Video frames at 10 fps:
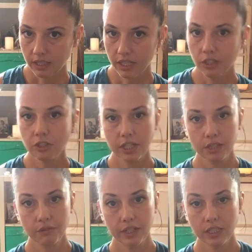The energetic
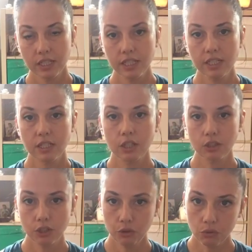effect is
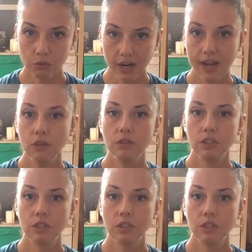to ground,